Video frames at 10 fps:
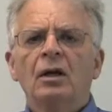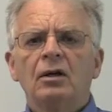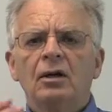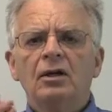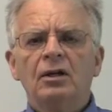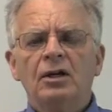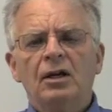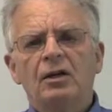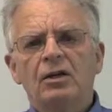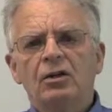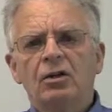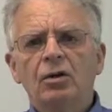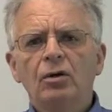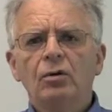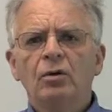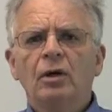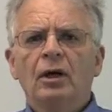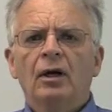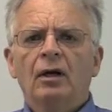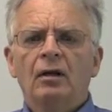In
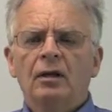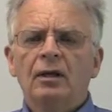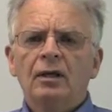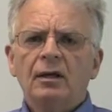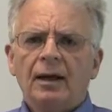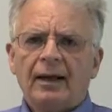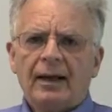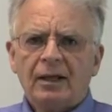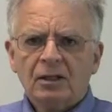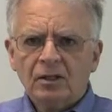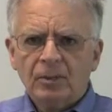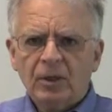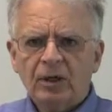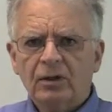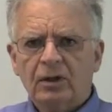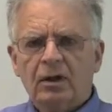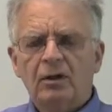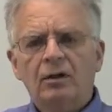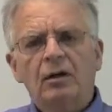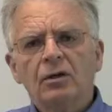1982, Alain Aspect
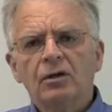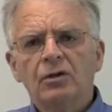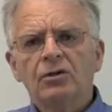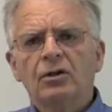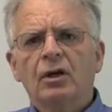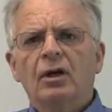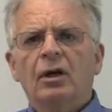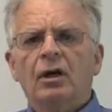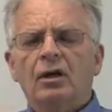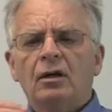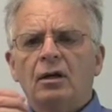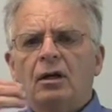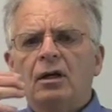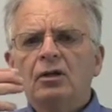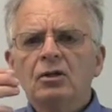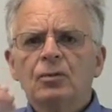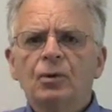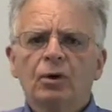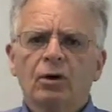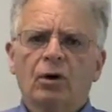and others in
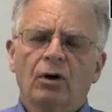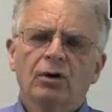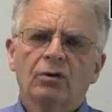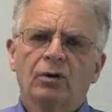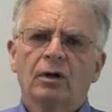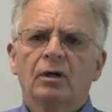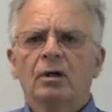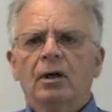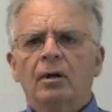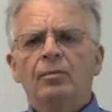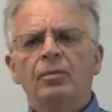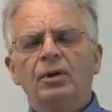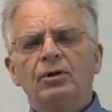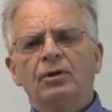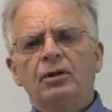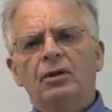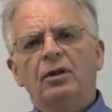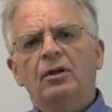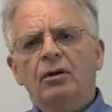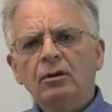Innsbruck, Austria, built
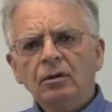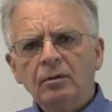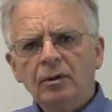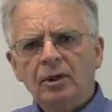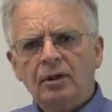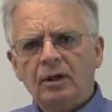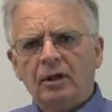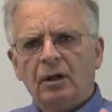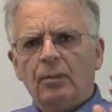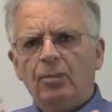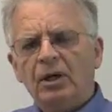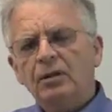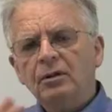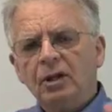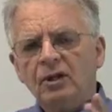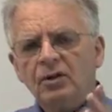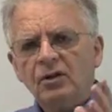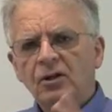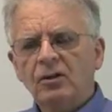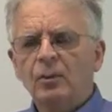the ultimate Bell
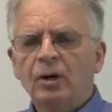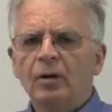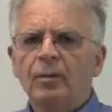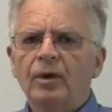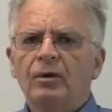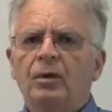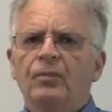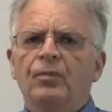test experiment.